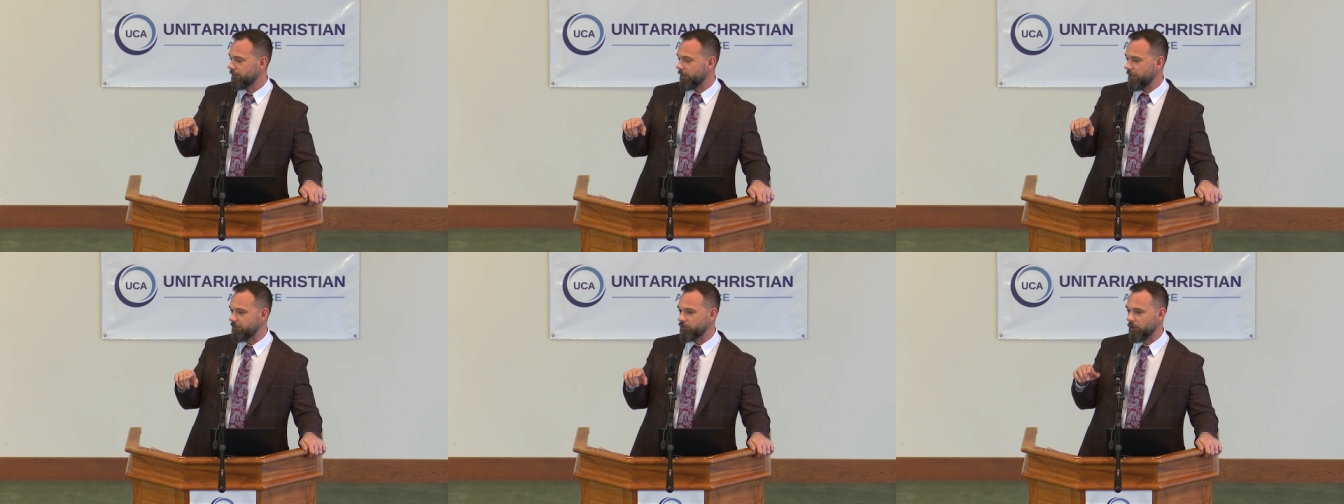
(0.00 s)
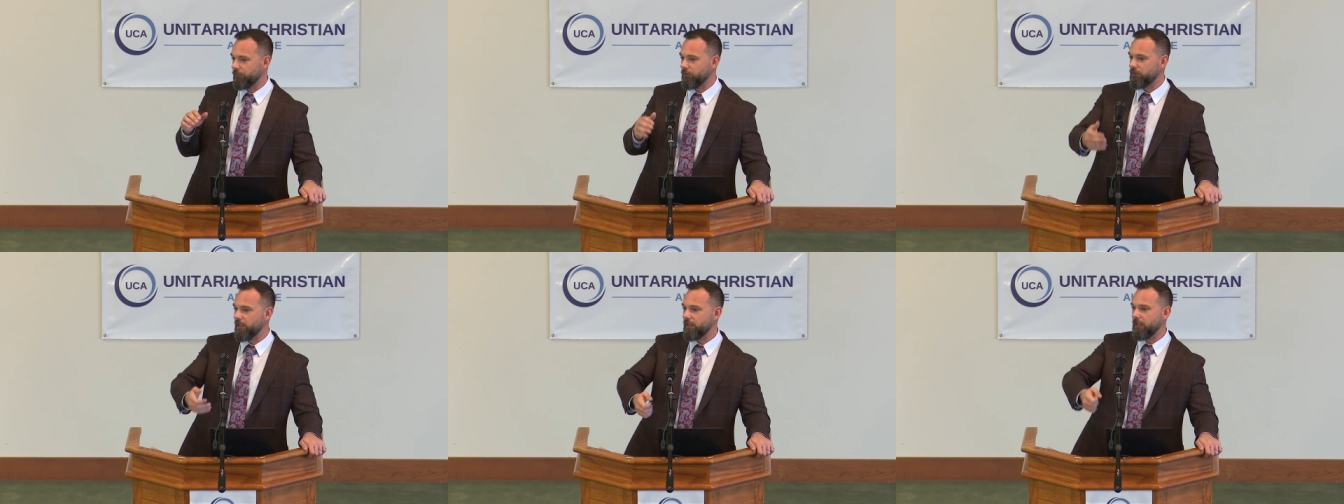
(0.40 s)
And so
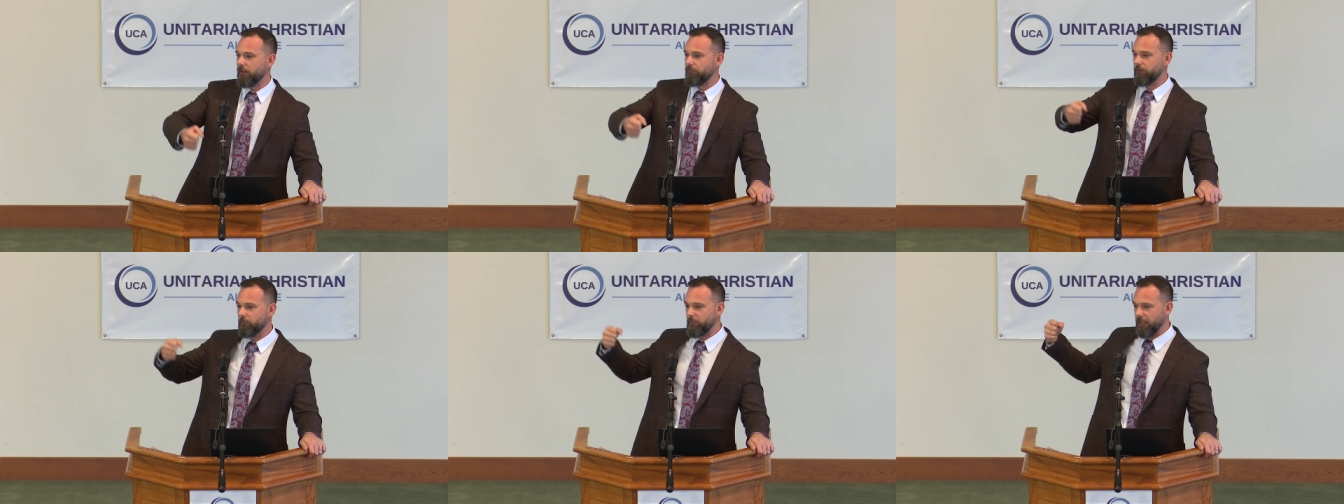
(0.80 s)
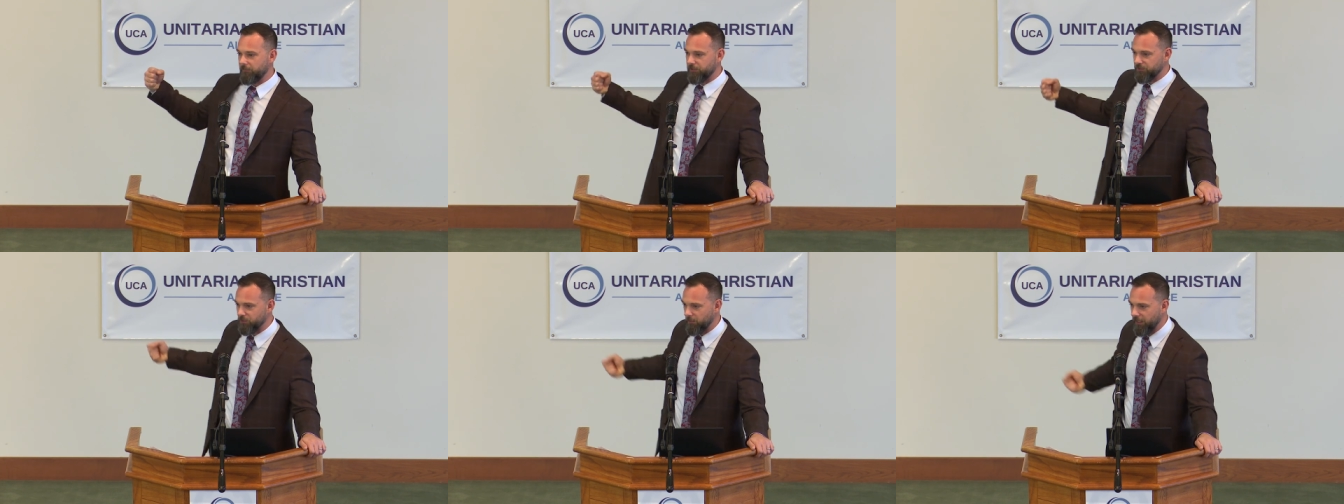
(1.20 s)
if you take infant
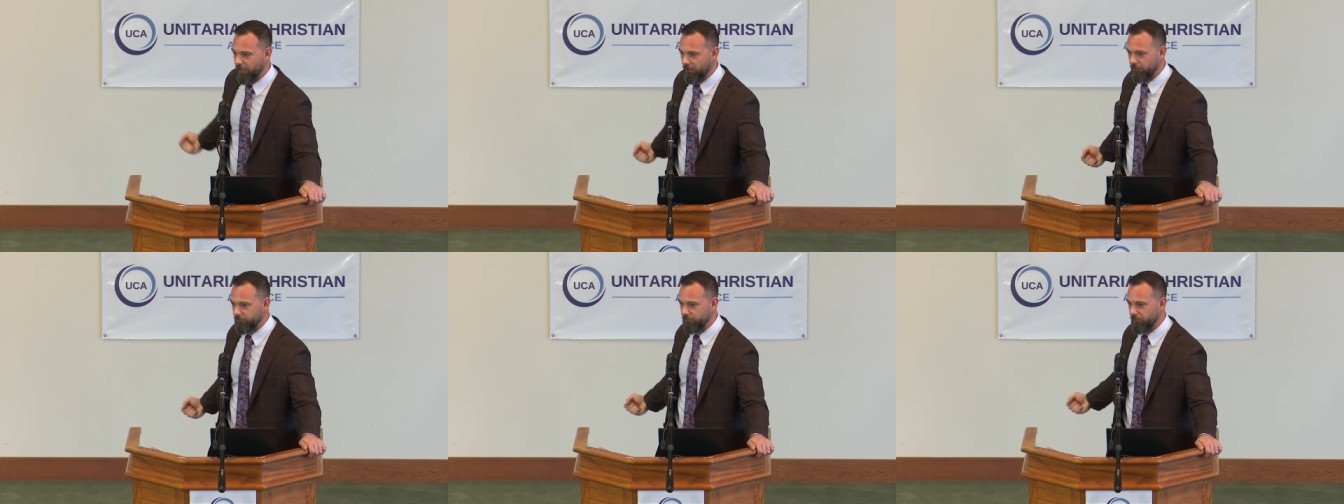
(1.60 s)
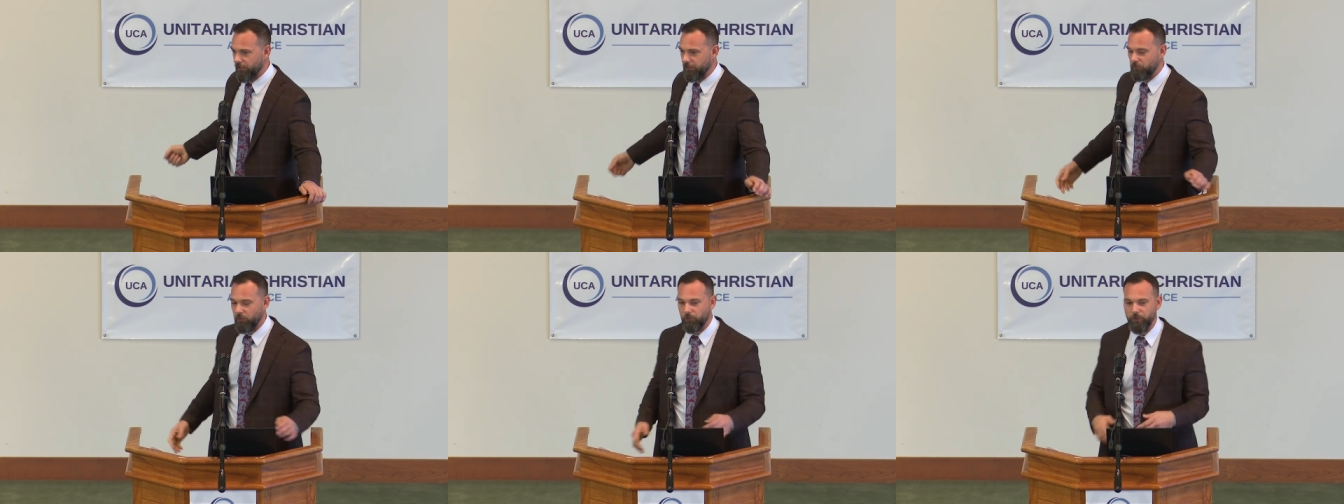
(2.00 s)
baptism out, you're
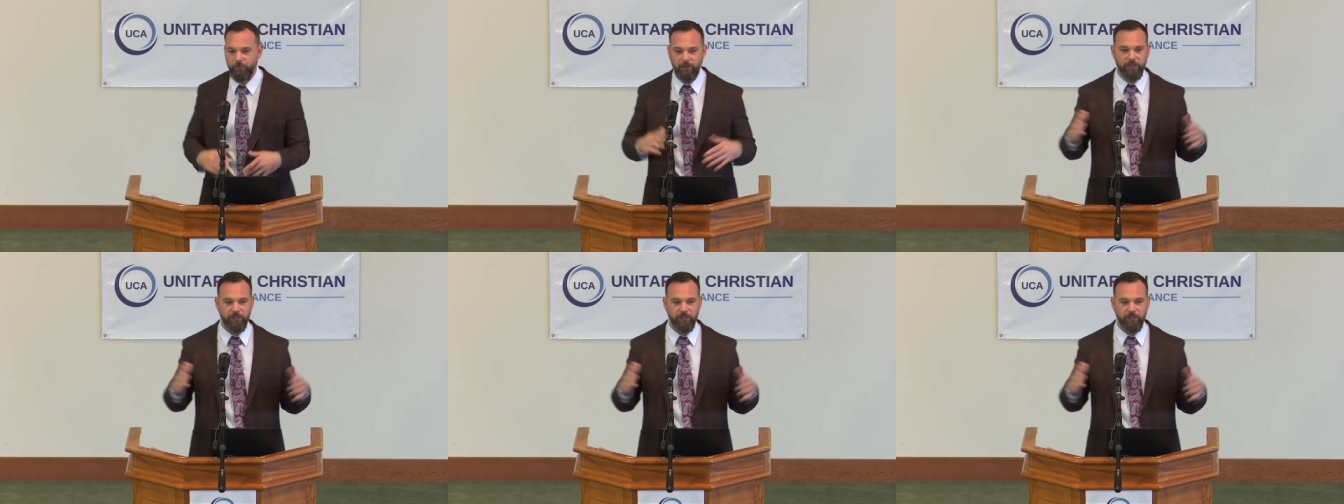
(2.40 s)
like, well, what do